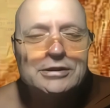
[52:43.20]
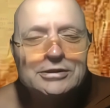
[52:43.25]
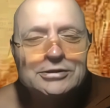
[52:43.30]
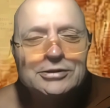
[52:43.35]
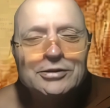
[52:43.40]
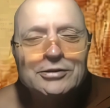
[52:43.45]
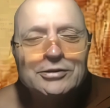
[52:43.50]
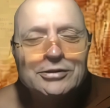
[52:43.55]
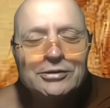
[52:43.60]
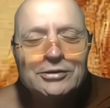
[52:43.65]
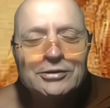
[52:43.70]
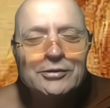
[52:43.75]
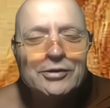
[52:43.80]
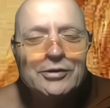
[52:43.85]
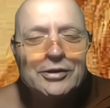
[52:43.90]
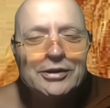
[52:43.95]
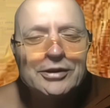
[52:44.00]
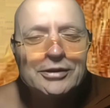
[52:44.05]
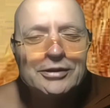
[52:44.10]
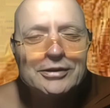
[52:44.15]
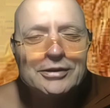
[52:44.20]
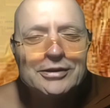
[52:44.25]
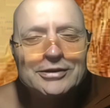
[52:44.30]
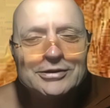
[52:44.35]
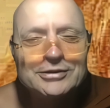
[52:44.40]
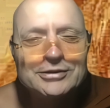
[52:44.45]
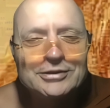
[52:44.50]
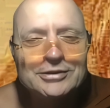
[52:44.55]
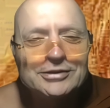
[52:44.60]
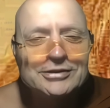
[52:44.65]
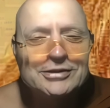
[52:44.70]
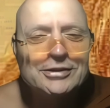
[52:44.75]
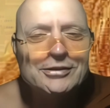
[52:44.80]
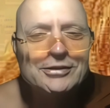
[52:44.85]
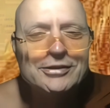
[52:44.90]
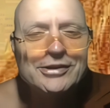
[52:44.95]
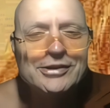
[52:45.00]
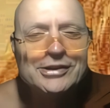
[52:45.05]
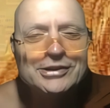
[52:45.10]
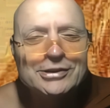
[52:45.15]
So you know the so
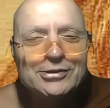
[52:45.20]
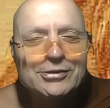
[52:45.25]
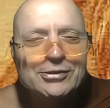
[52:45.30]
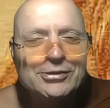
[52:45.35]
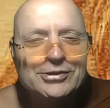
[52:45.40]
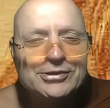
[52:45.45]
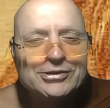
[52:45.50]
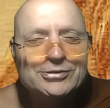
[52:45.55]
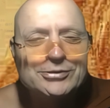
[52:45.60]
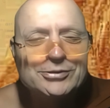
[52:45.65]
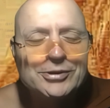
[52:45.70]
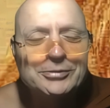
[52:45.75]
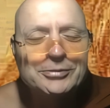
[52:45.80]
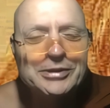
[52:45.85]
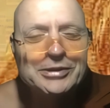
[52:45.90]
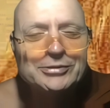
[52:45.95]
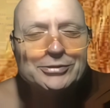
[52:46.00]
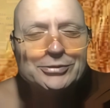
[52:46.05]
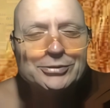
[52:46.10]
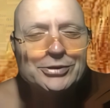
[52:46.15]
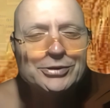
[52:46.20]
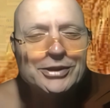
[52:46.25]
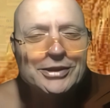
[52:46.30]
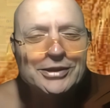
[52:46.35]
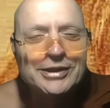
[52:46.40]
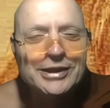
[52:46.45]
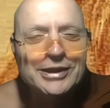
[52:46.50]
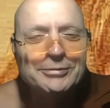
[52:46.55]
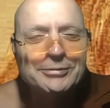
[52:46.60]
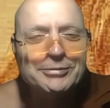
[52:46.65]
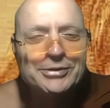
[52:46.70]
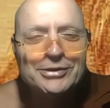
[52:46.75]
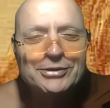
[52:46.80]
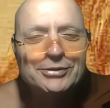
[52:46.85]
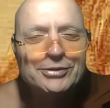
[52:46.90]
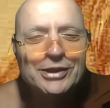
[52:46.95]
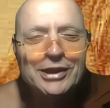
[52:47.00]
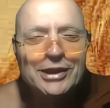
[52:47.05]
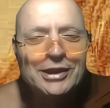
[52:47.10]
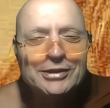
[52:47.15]
they say, oh, it's all about dukkha. Yeah, but you
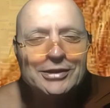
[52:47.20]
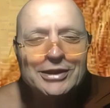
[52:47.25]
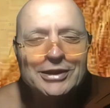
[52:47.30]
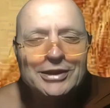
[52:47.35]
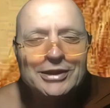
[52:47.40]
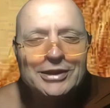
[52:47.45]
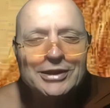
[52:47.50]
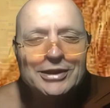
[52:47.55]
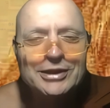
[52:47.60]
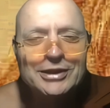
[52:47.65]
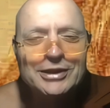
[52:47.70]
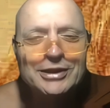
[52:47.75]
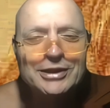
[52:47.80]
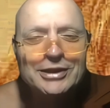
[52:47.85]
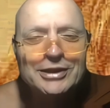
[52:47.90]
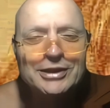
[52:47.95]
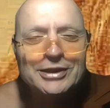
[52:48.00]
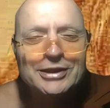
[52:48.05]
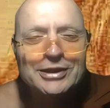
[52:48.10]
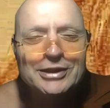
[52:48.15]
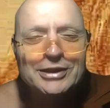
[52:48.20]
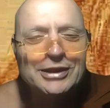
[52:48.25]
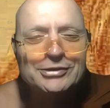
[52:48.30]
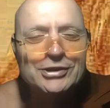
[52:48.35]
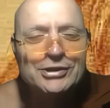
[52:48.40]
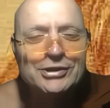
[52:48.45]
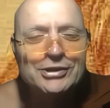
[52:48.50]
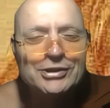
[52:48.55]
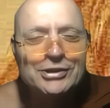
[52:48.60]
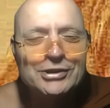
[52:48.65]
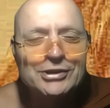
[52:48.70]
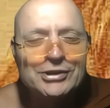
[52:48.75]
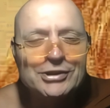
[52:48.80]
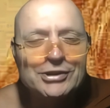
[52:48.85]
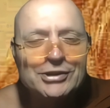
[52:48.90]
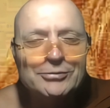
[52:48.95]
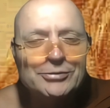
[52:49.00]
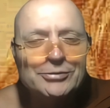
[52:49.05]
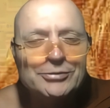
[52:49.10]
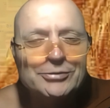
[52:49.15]
can't
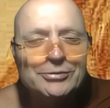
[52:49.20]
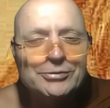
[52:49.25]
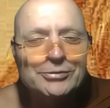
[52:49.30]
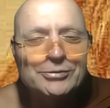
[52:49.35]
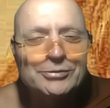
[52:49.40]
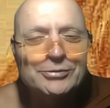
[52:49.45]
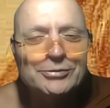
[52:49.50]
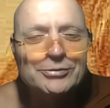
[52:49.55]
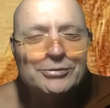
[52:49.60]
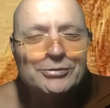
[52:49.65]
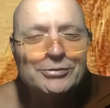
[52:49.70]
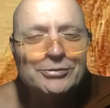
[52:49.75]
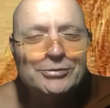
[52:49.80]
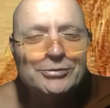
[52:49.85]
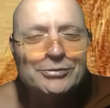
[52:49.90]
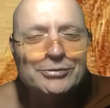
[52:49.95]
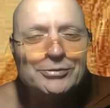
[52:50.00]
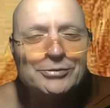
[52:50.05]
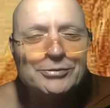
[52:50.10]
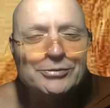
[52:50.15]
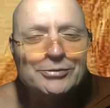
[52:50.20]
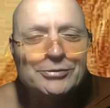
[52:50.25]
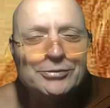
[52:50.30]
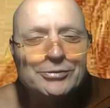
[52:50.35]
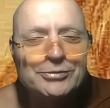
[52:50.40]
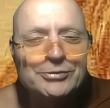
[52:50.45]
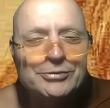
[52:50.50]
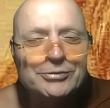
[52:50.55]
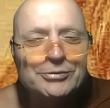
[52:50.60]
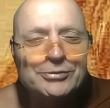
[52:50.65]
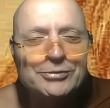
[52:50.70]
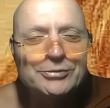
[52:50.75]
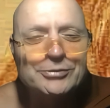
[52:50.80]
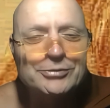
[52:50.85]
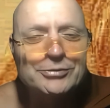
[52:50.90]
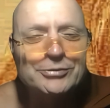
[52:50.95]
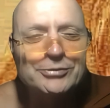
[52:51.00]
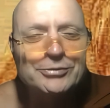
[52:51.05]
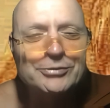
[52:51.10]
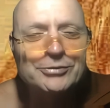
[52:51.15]
understand what dukkha means with an
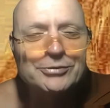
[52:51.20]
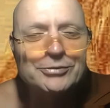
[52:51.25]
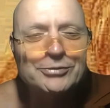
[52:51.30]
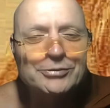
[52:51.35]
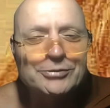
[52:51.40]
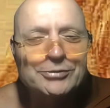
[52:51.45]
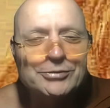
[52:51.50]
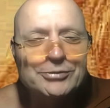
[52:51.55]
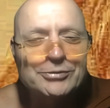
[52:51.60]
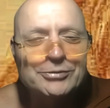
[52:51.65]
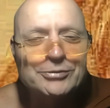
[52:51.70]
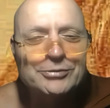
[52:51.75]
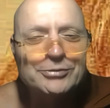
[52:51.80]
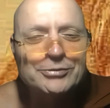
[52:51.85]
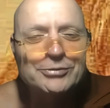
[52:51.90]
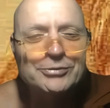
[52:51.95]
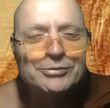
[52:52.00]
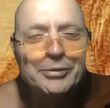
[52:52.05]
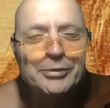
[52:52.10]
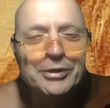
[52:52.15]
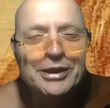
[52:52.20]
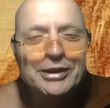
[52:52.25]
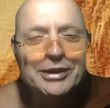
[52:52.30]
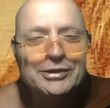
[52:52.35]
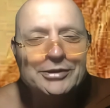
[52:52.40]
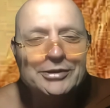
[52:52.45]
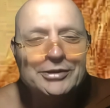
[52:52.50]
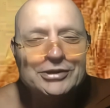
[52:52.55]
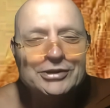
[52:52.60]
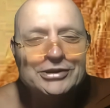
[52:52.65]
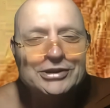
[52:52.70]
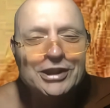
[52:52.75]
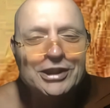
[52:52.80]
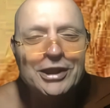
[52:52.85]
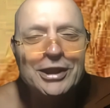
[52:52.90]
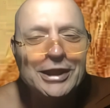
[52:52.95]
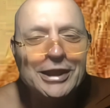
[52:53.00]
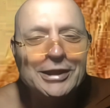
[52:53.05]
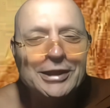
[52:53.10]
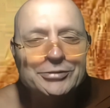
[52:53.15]
unhappy mind
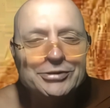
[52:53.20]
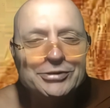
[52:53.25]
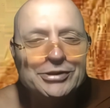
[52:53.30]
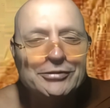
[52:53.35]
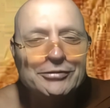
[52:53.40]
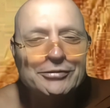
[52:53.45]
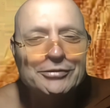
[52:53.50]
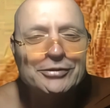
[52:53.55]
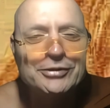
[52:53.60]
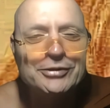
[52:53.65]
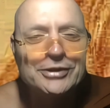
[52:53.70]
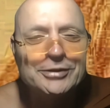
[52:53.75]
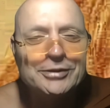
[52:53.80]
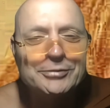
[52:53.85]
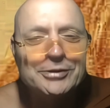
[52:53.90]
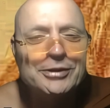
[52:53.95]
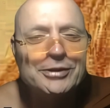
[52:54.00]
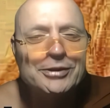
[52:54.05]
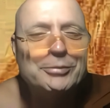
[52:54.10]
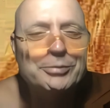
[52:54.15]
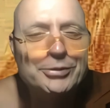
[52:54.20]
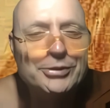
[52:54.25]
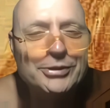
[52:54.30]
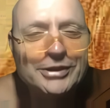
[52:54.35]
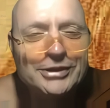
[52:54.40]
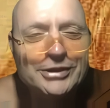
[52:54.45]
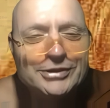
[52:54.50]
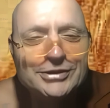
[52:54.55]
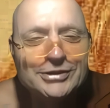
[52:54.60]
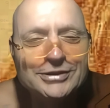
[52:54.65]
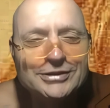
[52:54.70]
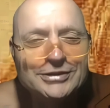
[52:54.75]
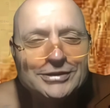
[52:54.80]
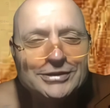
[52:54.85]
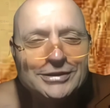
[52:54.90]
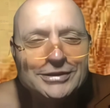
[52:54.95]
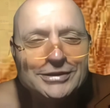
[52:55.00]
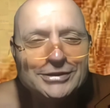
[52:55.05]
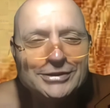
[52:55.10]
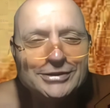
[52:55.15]
because you have an unhappy mind, it's
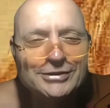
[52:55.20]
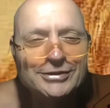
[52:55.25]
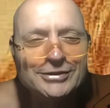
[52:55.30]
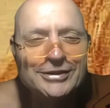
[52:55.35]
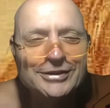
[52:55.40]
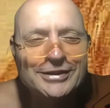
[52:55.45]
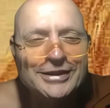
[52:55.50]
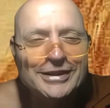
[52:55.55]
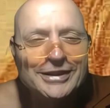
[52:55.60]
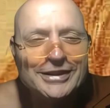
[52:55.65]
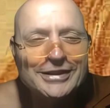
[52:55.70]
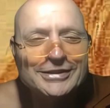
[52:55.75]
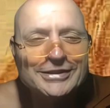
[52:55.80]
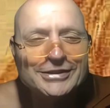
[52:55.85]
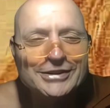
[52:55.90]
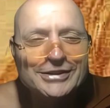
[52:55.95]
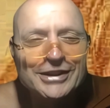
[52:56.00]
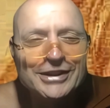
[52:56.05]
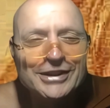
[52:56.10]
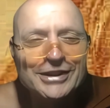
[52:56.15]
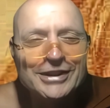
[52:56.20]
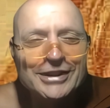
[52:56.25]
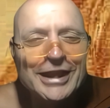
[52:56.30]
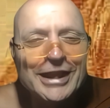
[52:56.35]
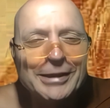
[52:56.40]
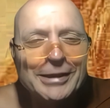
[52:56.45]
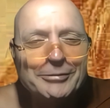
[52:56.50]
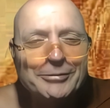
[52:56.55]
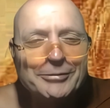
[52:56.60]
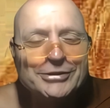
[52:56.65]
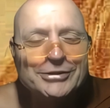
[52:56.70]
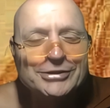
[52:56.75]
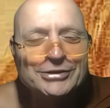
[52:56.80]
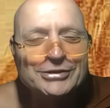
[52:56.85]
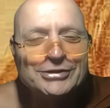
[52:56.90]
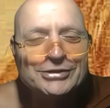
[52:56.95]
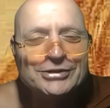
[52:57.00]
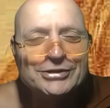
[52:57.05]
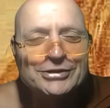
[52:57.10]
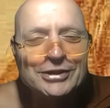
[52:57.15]
this I am suffering. The whole point is it's,
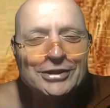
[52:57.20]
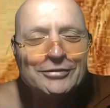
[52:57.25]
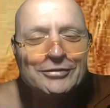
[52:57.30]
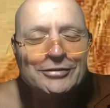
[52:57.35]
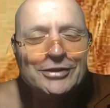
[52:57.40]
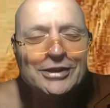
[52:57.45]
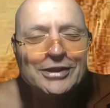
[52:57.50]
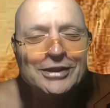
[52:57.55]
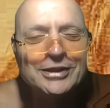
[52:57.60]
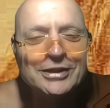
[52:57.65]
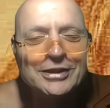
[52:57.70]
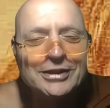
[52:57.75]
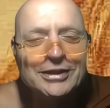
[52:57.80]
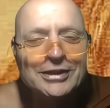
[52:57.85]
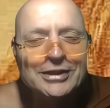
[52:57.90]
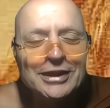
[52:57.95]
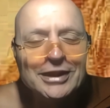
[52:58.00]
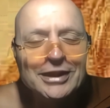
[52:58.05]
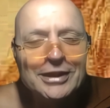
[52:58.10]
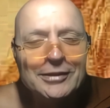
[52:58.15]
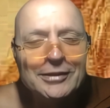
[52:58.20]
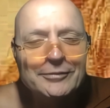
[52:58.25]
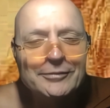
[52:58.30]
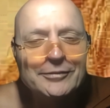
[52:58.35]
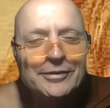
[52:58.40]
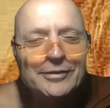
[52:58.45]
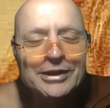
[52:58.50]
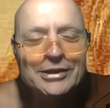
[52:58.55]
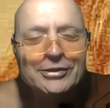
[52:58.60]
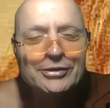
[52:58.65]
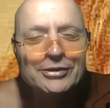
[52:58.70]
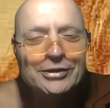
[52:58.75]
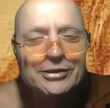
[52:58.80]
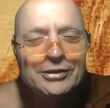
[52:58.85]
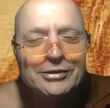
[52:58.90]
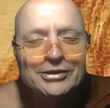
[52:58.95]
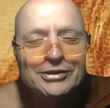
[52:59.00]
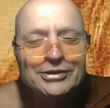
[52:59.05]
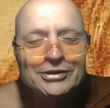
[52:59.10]
it's not, it's the I am which is the suffering.